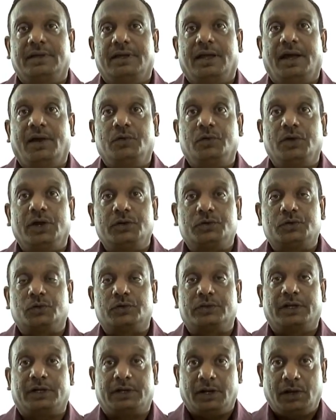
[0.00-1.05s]
I have to ensure
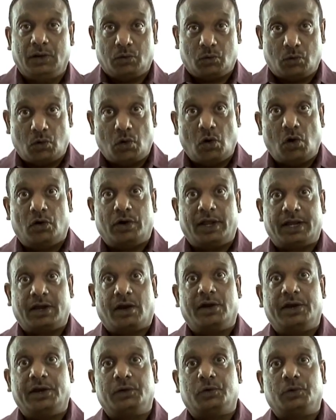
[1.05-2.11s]
that code,
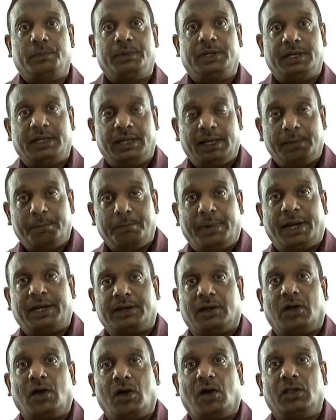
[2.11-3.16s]
according to me, met
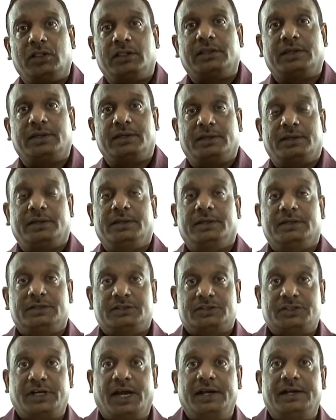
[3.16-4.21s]
all the
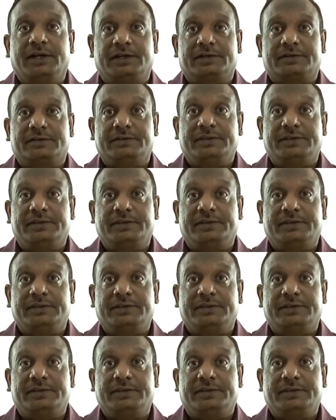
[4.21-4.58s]
standards.